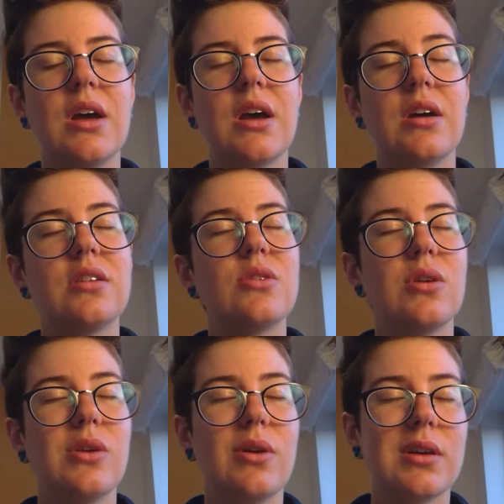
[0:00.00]
Uh,
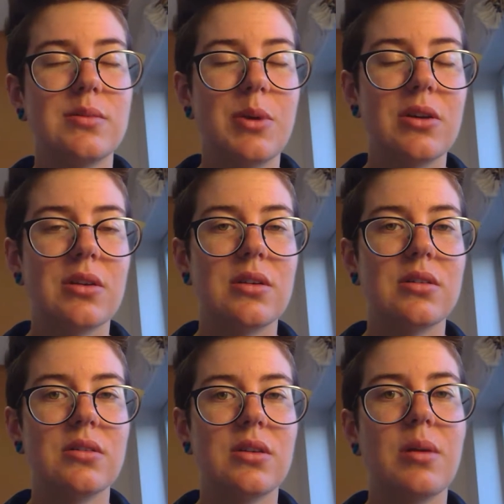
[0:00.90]
Tokyo has
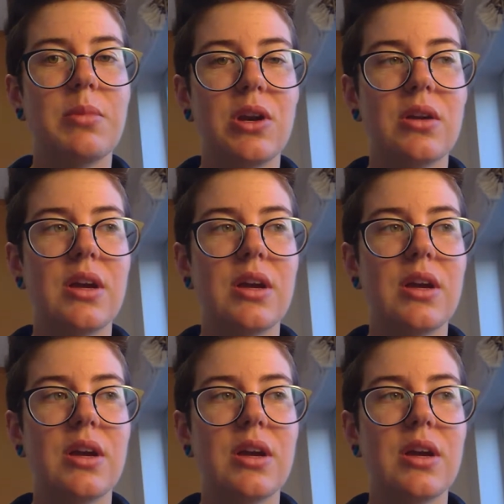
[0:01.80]
better, not better,